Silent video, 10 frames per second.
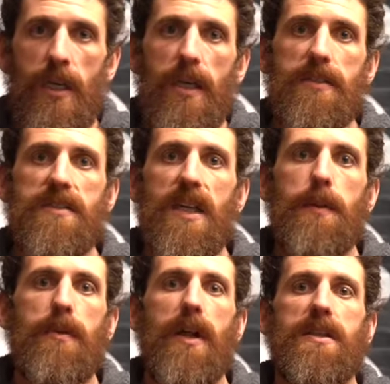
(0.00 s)
it
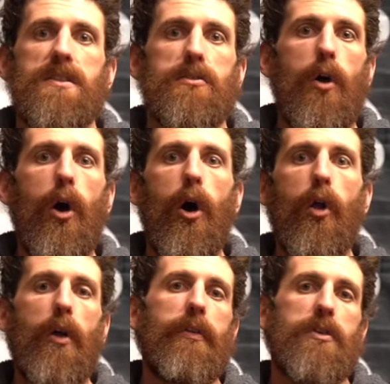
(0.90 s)
stabilizes
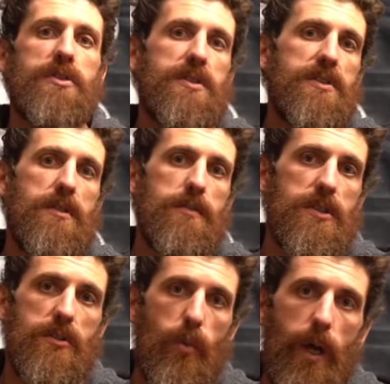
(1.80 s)
all other systems
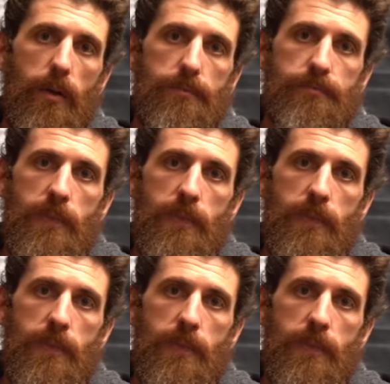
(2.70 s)
as well.